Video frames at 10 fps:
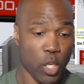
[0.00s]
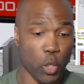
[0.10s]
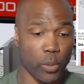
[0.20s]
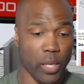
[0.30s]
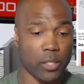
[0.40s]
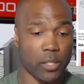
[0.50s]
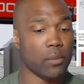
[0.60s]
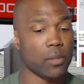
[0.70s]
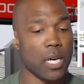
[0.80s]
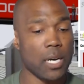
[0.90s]
You would need to
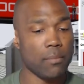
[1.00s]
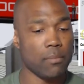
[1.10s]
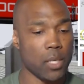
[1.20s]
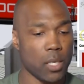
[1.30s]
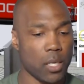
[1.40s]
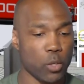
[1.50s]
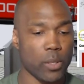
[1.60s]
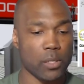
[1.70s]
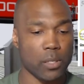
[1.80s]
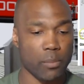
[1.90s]
come, you
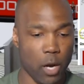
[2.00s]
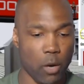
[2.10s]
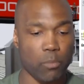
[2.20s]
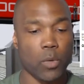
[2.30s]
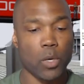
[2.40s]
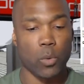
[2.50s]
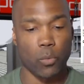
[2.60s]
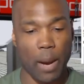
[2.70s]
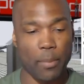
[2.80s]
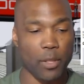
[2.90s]
need some help with
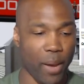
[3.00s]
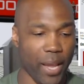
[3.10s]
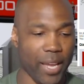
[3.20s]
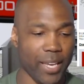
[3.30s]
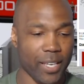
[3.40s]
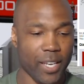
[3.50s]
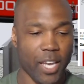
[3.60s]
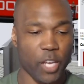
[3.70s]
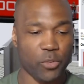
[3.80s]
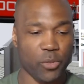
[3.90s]
robbing the bank.
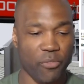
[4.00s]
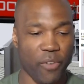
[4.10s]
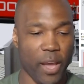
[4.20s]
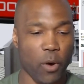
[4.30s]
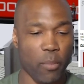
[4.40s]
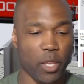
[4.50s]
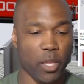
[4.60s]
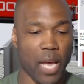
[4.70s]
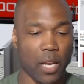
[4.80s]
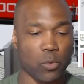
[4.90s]
Interesting fact, $1
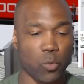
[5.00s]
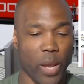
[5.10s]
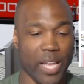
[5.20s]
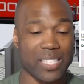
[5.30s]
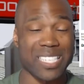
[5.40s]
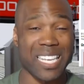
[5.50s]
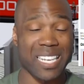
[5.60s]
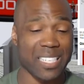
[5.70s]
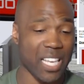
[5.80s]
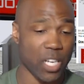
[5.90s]
million weighs
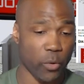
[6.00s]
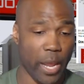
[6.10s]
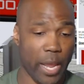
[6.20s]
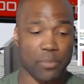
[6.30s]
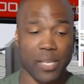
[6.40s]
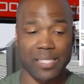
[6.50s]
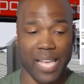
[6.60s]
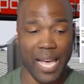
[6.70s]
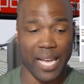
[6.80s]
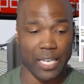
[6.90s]
10 kilograms
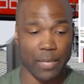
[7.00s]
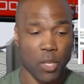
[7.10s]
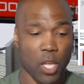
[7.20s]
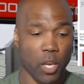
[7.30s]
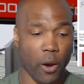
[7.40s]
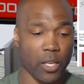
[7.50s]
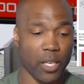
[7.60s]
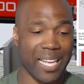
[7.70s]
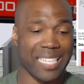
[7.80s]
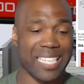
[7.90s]
exactly. You're
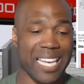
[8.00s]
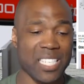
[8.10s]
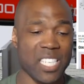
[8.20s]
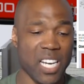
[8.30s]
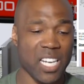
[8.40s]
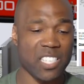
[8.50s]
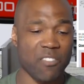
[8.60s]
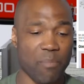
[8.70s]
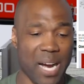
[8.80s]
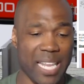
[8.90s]
looking at 10 tons
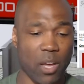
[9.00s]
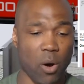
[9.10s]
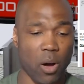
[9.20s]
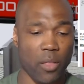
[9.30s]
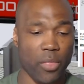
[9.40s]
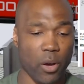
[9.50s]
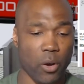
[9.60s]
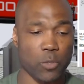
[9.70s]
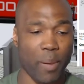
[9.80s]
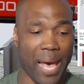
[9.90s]
of money on
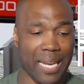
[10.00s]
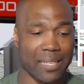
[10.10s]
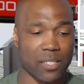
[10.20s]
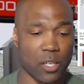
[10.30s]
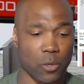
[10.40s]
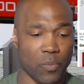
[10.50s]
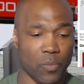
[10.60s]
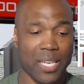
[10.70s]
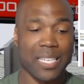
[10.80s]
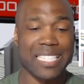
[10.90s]
those pallets. So
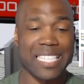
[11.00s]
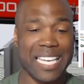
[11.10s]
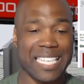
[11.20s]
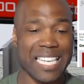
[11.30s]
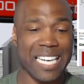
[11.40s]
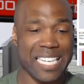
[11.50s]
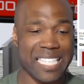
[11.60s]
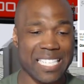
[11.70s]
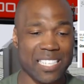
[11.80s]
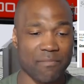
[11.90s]
10
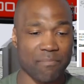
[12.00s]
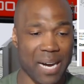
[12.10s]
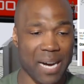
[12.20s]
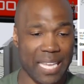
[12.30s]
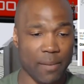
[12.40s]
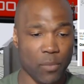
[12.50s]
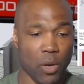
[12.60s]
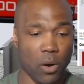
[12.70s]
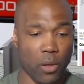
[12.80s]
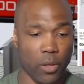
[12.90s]
tons of money
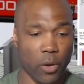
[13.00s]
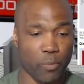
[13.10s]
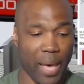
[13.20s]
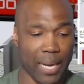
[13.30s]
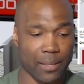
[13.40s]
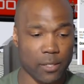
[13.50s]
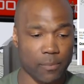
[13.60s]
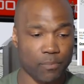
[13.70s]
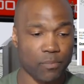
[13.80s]
on those pallets.